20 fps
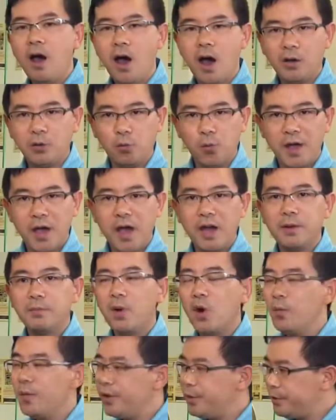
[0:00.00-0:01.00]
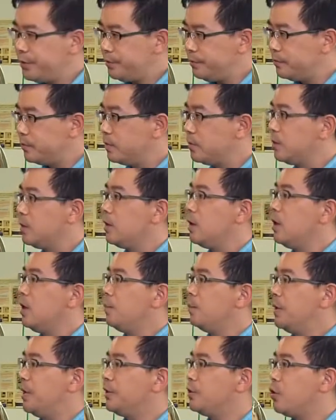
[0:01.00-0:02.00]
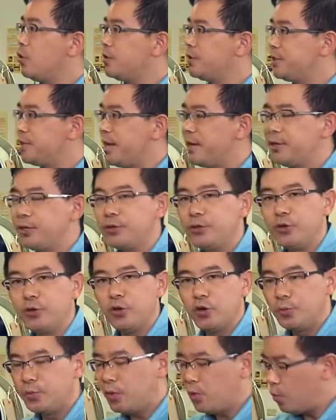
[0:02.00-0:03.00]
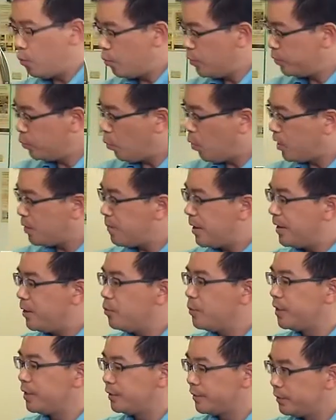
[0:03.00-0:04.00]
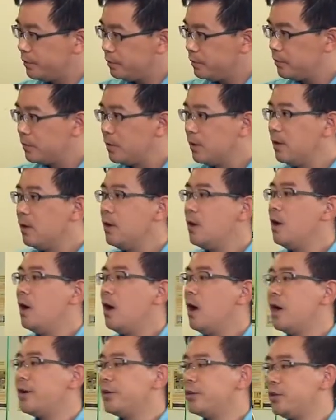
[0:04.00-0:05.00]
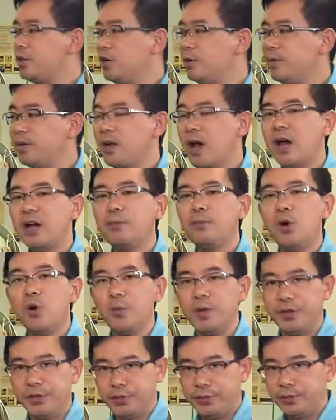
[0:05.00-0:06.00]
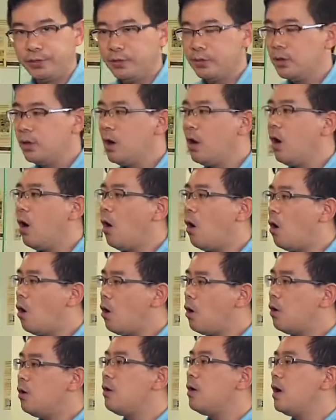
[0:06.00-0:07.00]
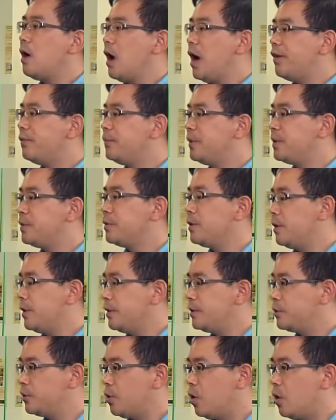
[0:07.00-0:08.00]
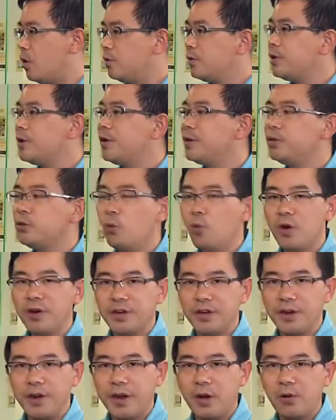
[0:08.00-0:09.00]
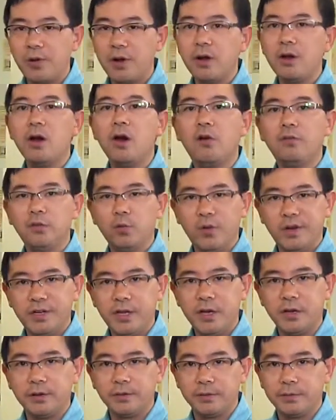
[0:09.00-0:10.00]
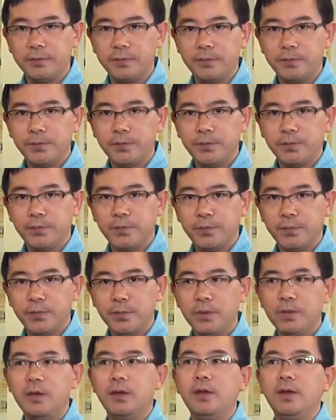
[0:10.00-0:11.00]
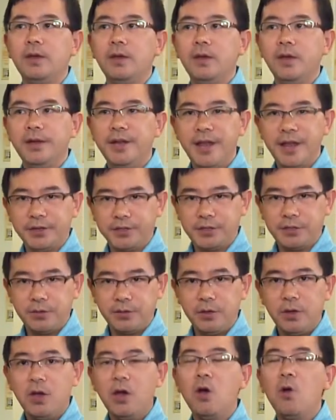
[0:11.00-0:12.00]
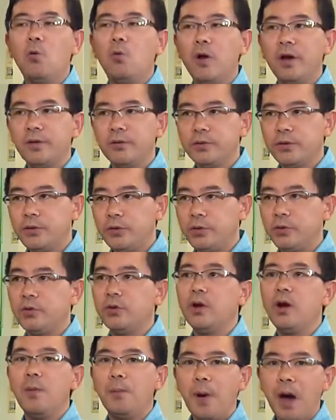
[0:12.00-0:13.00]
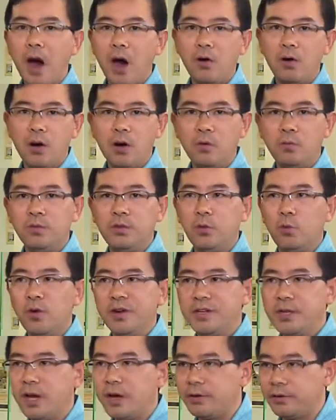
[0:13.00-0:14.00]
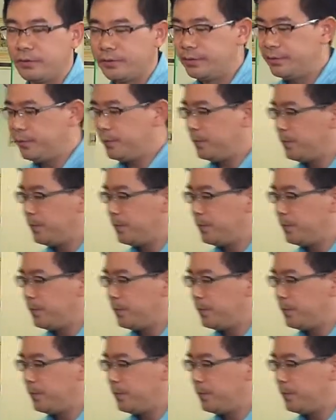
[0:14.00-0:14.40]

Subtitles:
hardware anemometer, pitot static tube with water manometer, and turbine anemometer, all have been installed in the working area of the wind tunnel. Next, we're going to power on the wind tunnel.